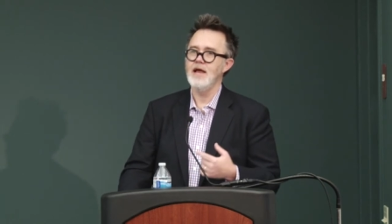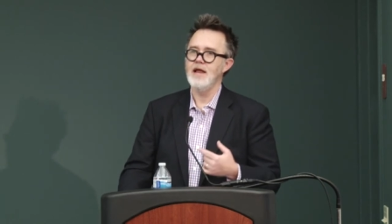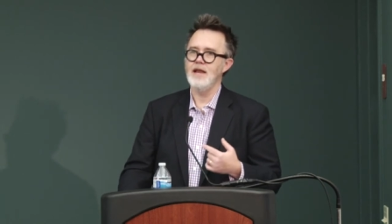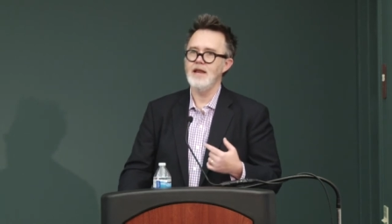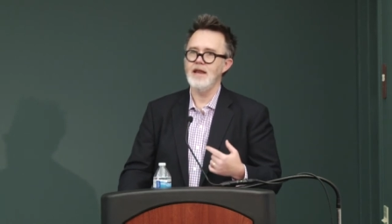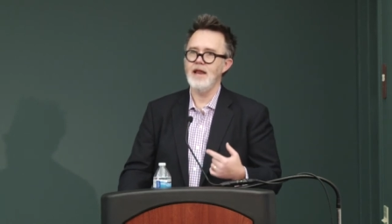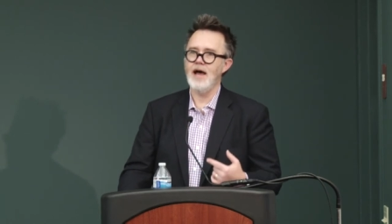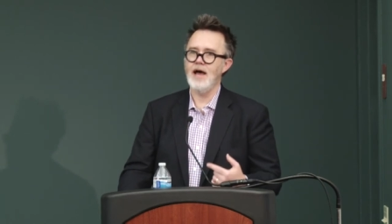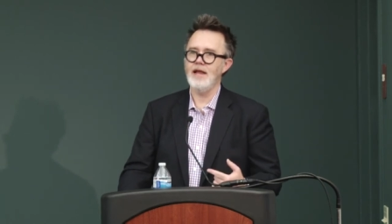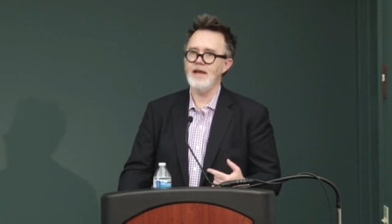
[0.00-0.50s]

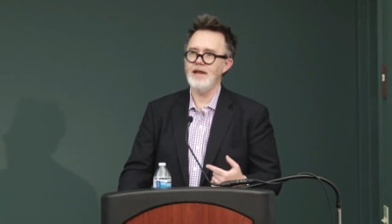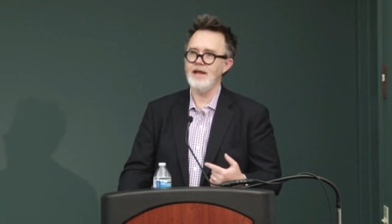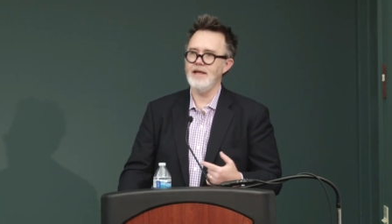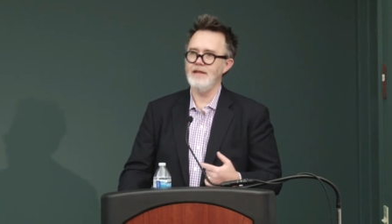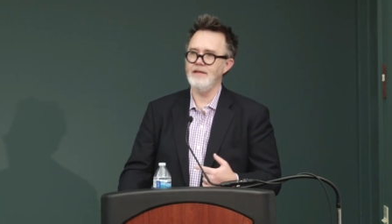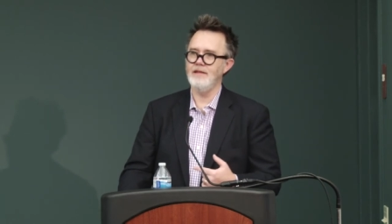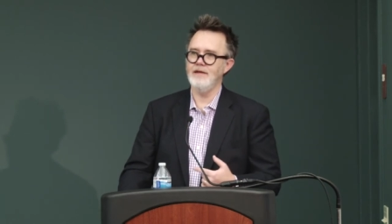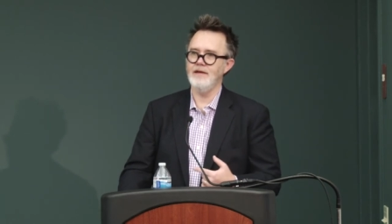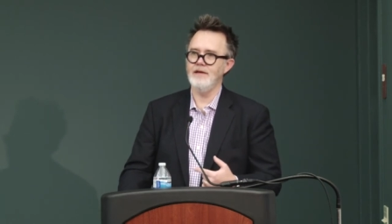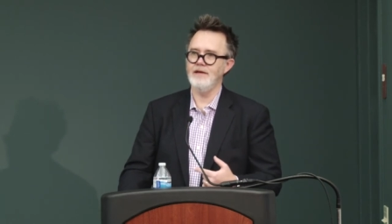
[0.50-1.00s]
not
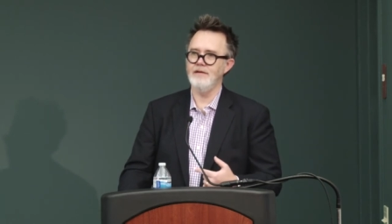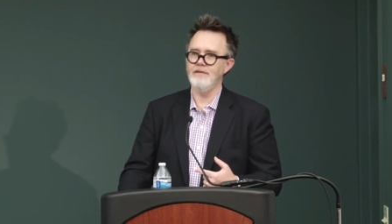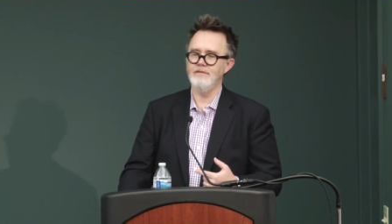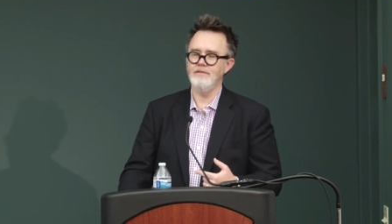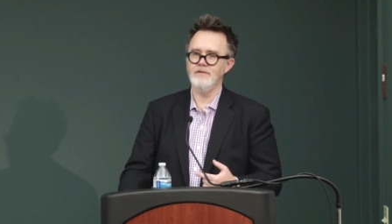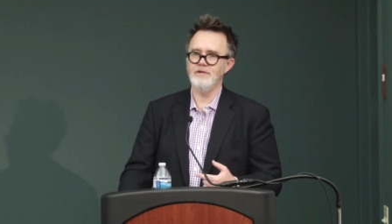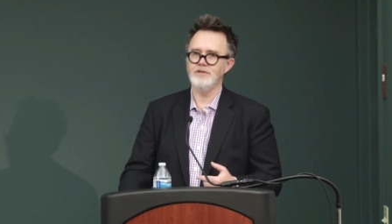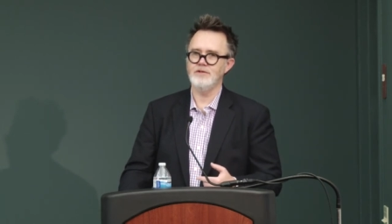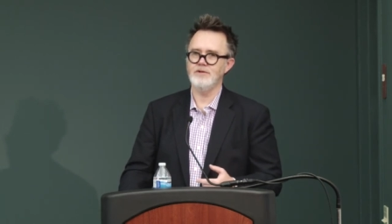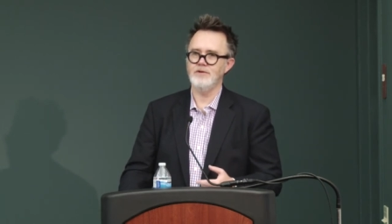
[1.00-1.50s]
in the
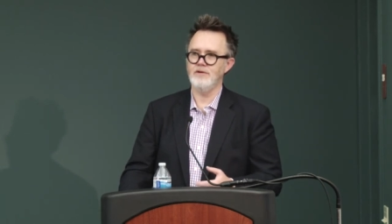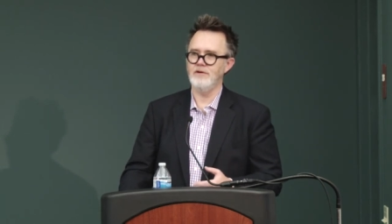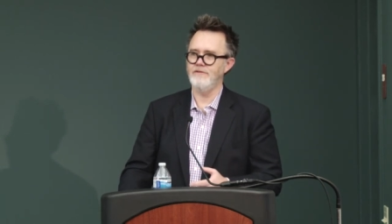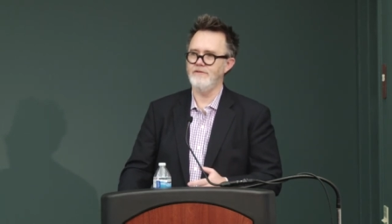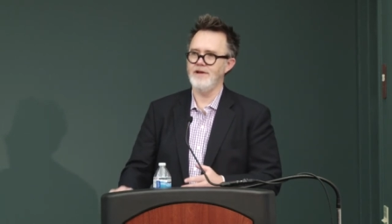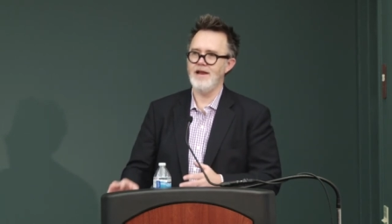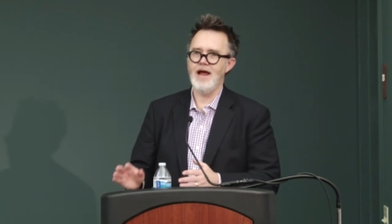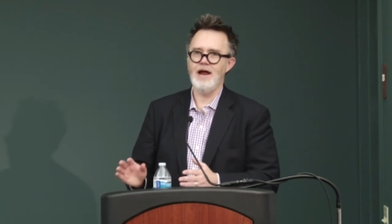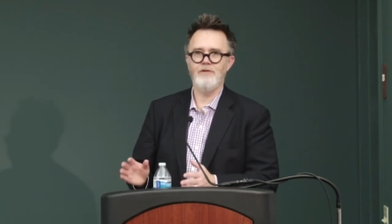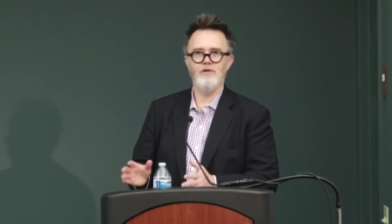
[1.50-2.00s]
sort of
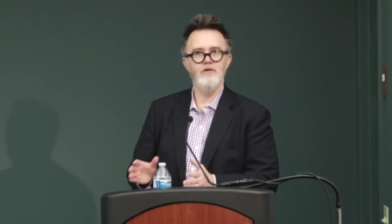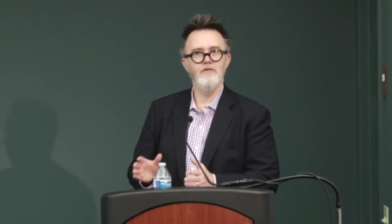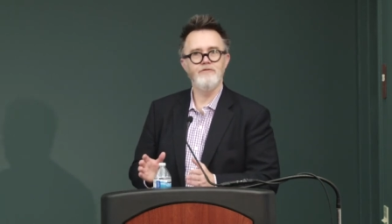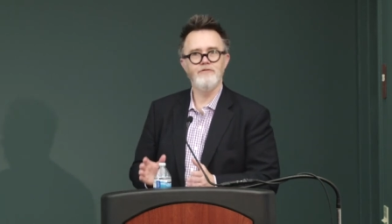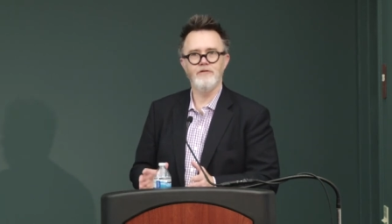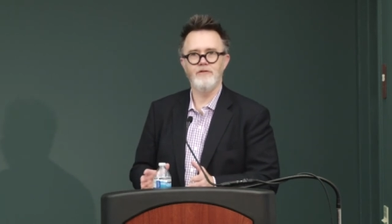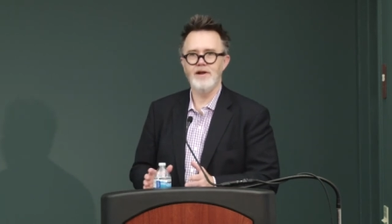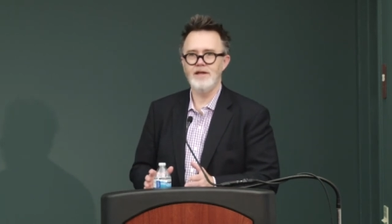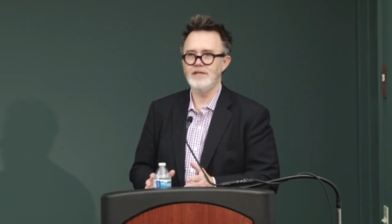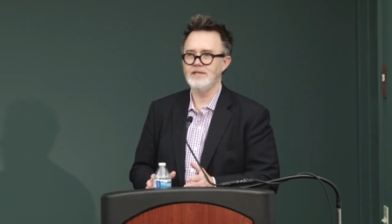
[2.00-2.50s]
narrow
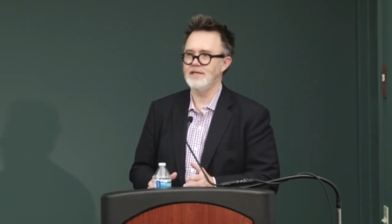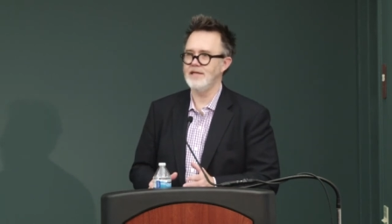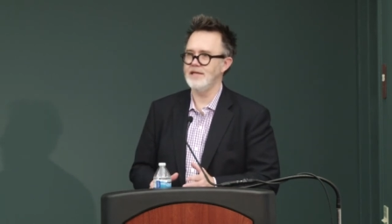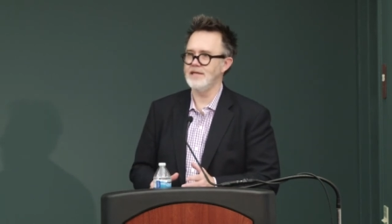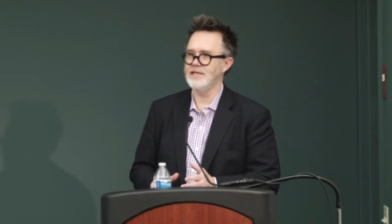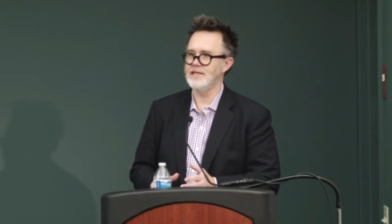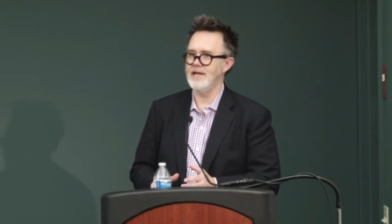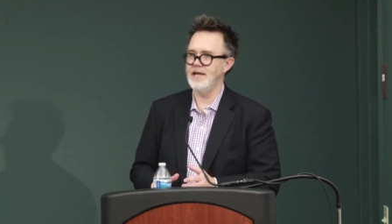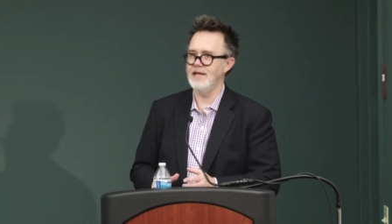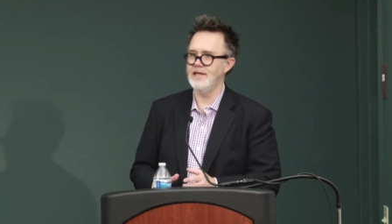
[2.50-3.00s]
forensic
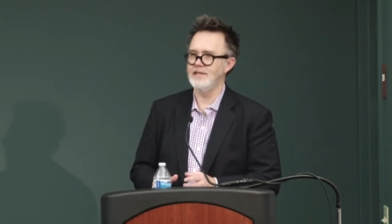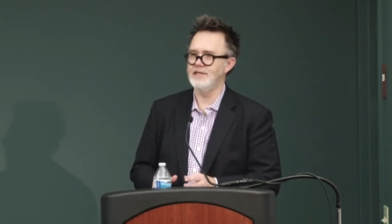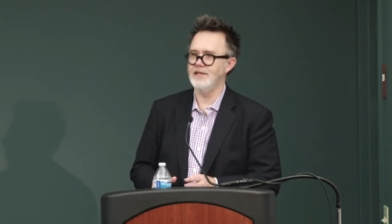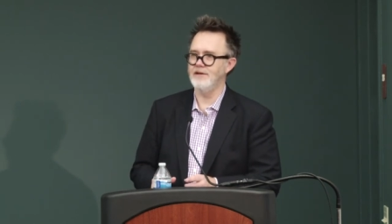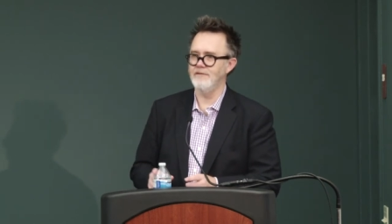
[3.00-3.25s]
sense